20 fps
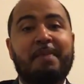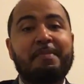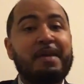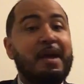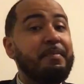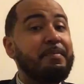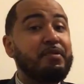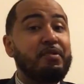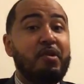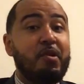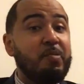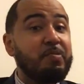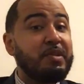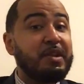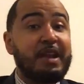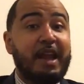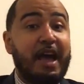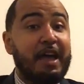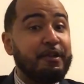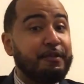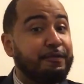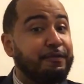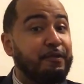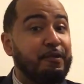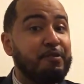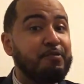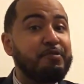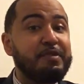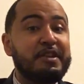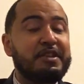I mean, I've been home the last
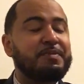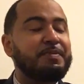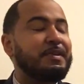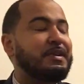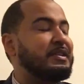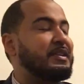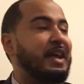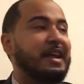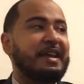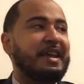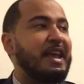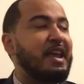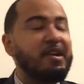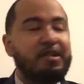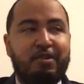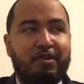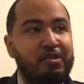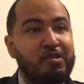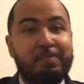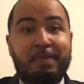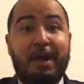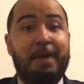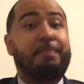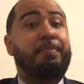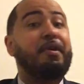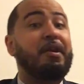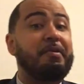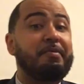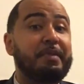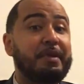four weeks because I can't go to my
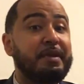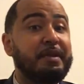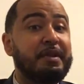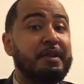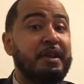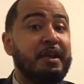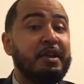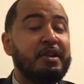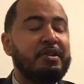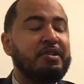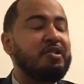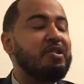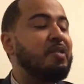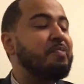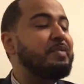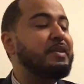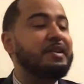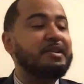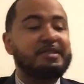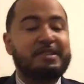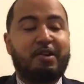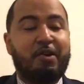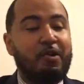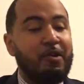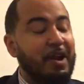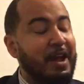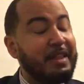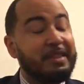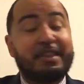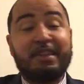apartment, you know, because
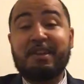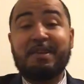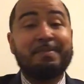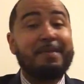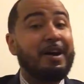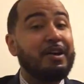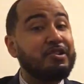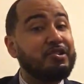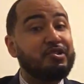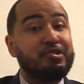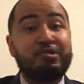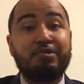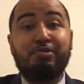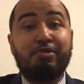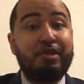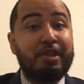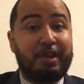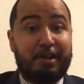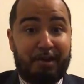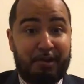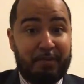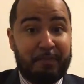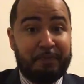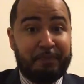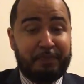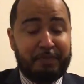all I think about is you there.